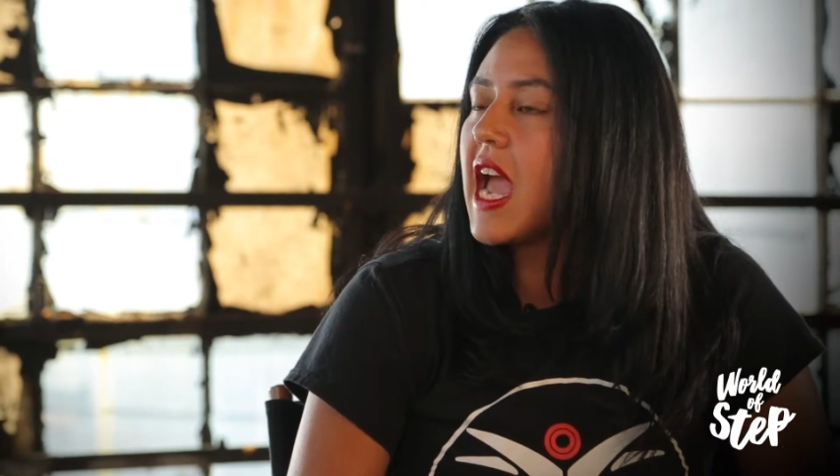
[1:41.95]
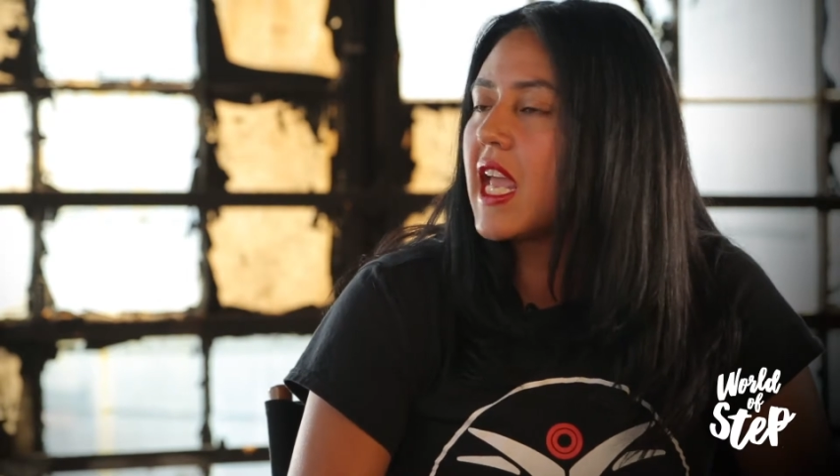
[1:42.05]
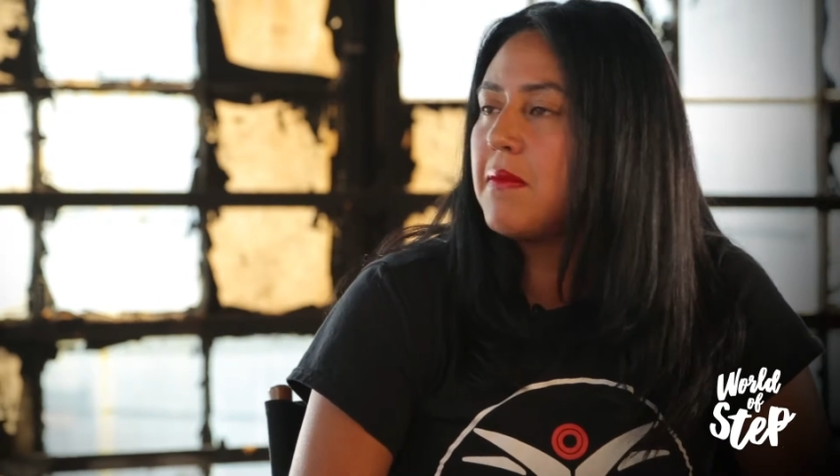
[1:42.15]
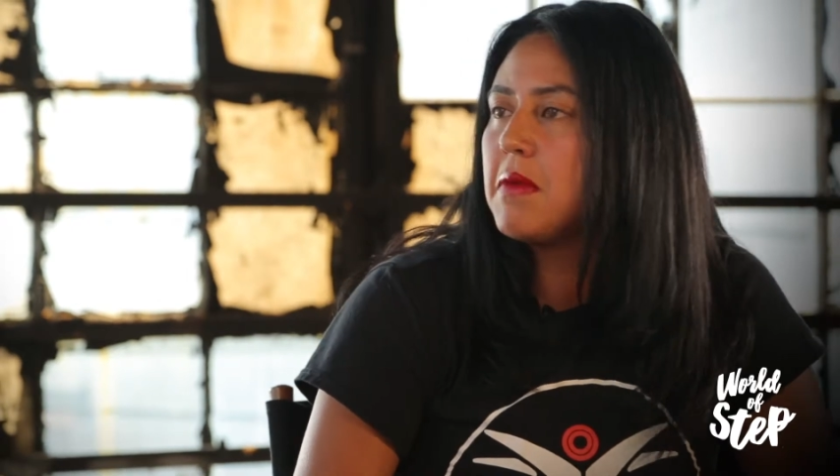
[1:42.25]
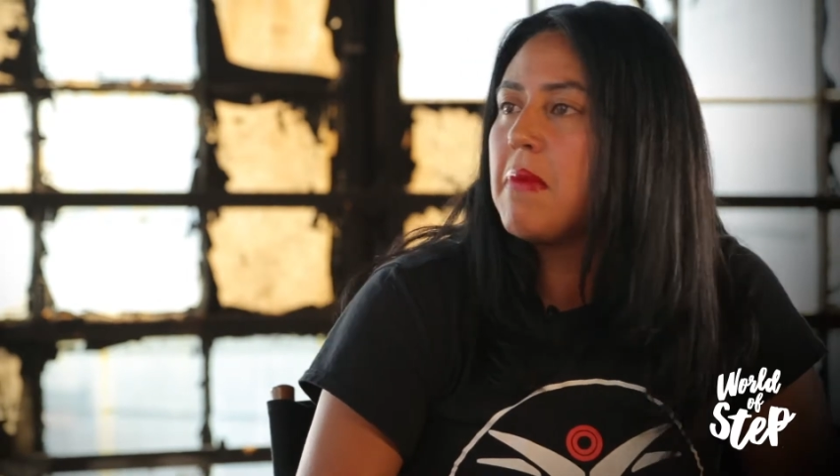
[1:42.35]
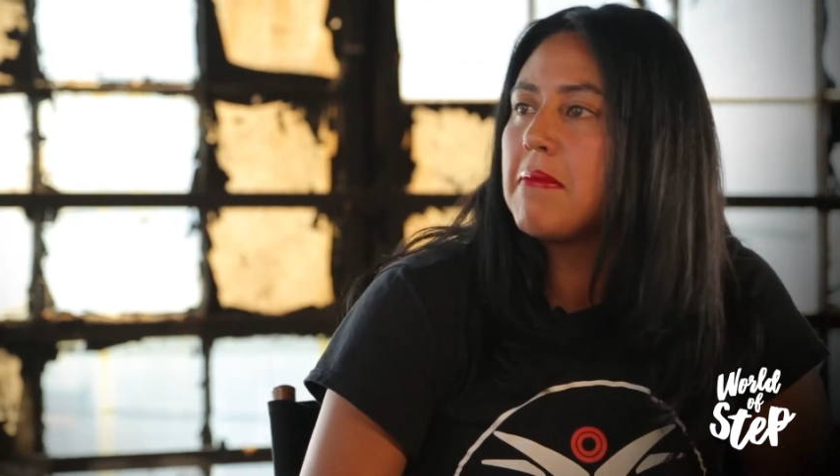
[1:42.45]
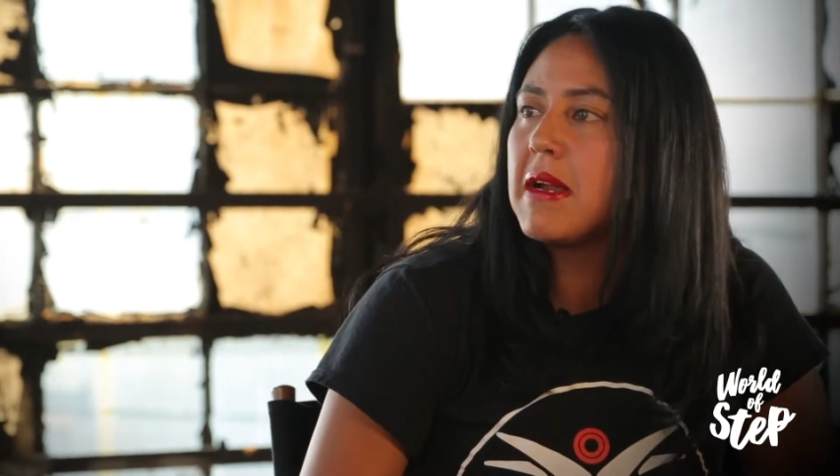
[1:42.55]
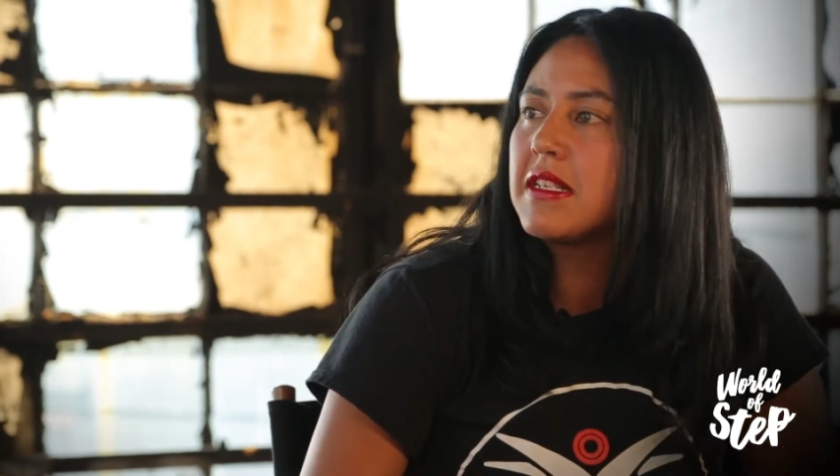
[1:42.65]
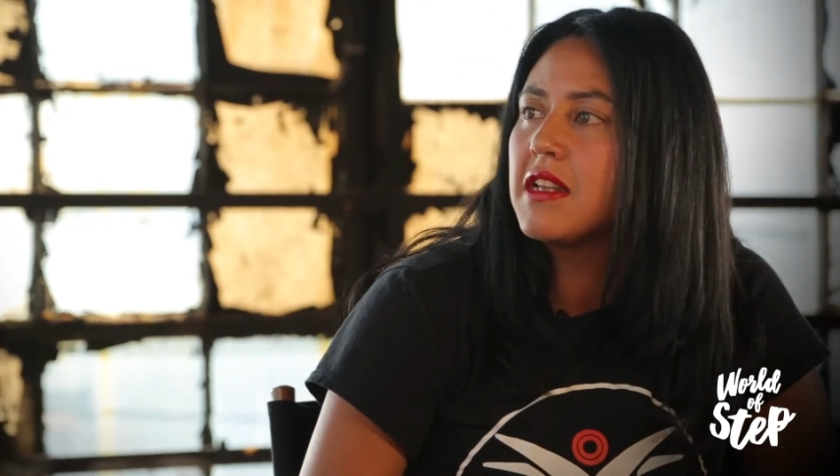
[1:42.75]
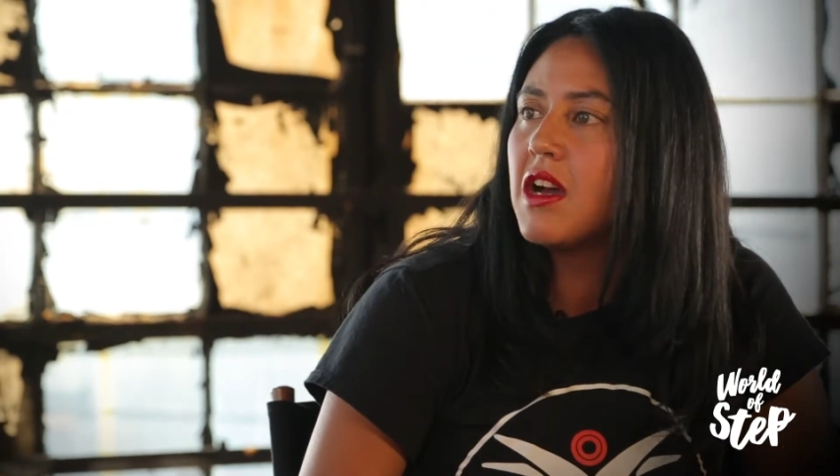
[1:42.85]
I can be by
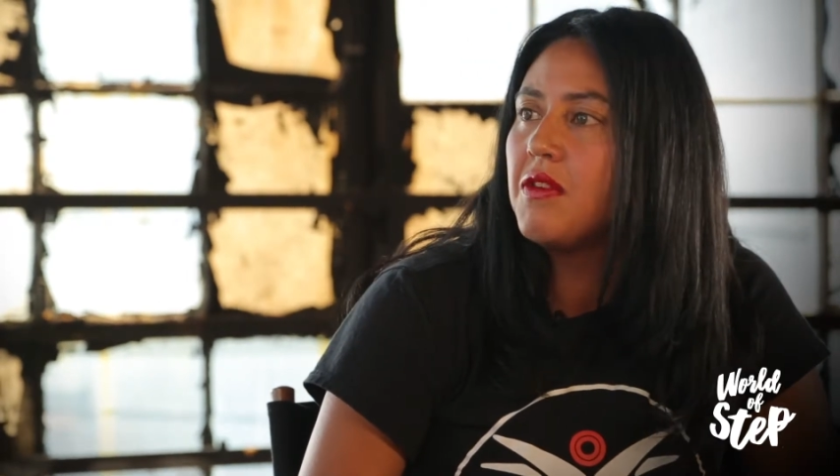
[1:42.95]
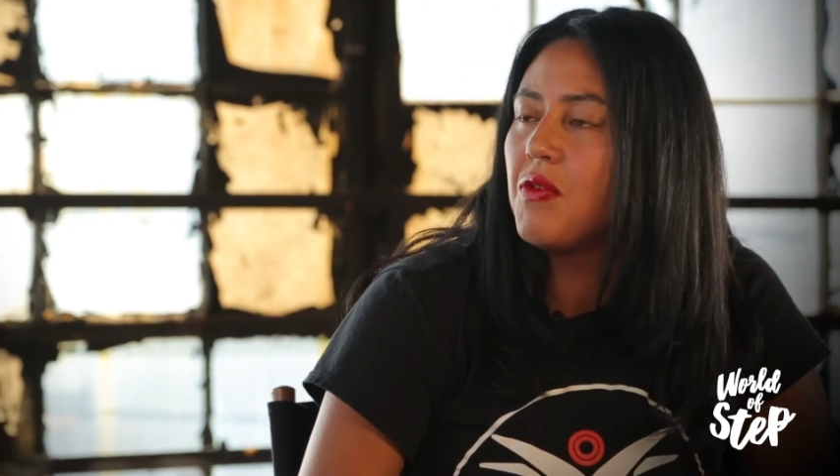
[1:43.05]
myself